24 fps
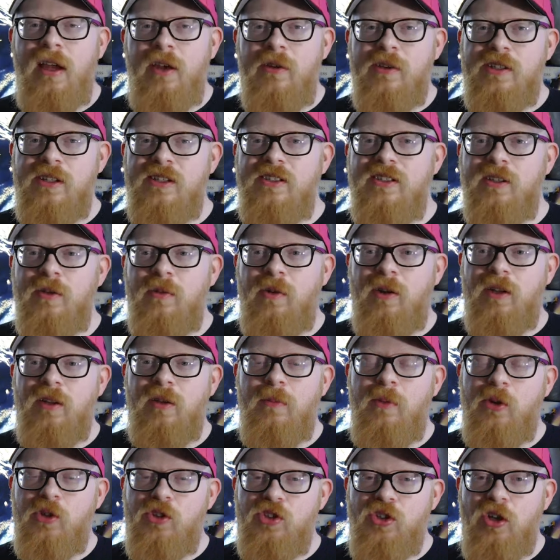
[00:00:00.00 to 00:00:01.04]
know he's considered one of the
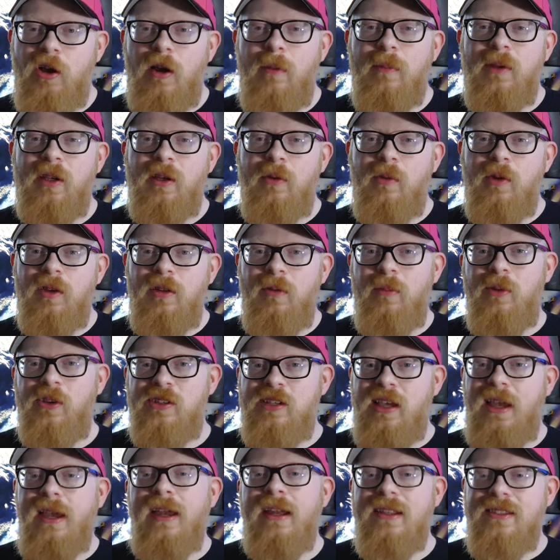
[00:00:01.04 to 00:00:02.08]
most charming and one of the most
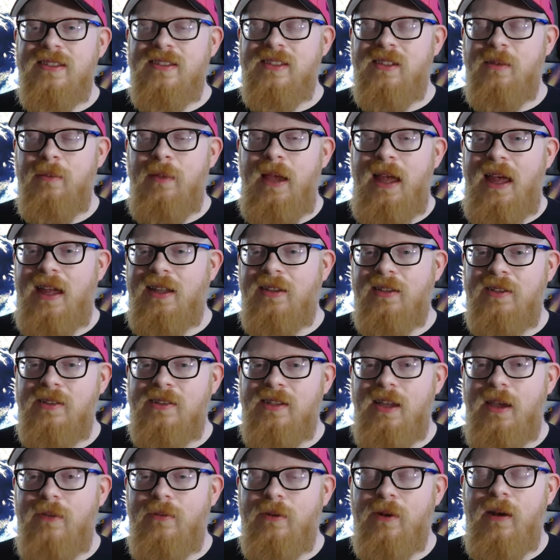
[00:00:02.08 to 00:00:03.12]
handsome actors
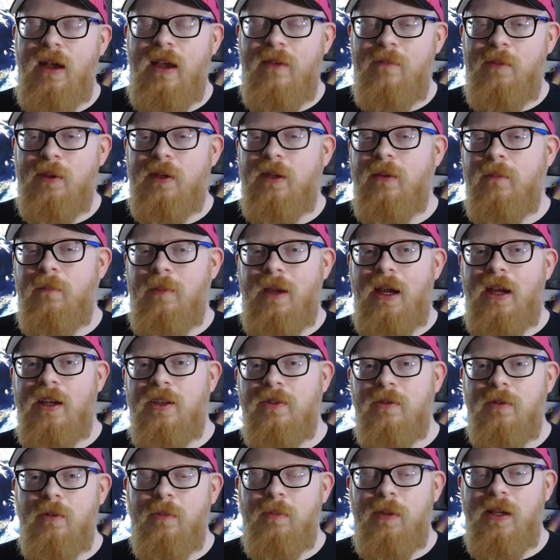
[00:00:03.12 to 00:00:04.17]
ever. I've been compared
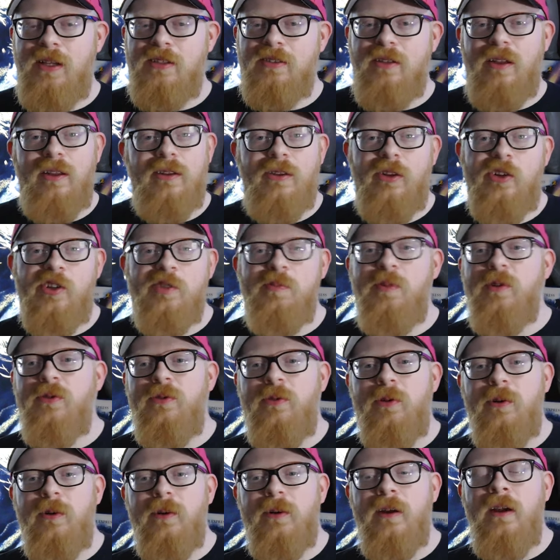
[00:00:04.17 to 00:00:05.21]
to him based on looks
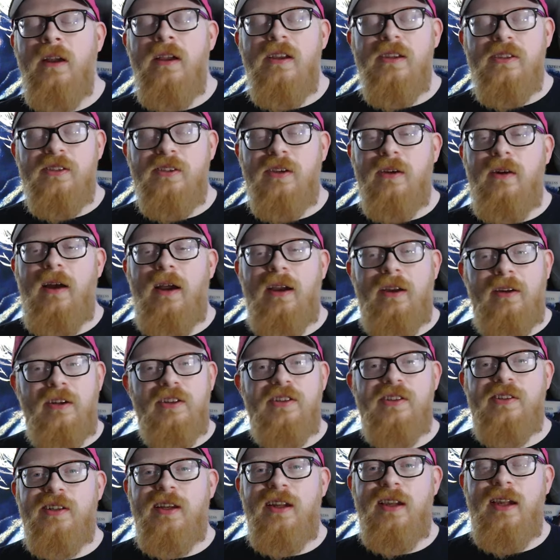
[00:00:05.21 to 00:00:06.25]
before, so I
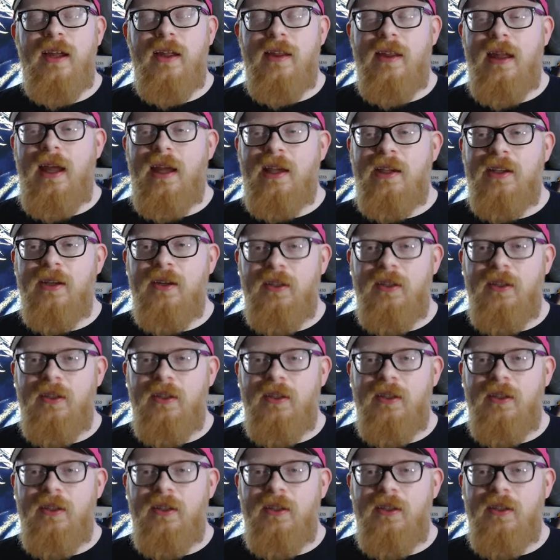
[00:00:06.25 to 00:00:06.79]
understand how that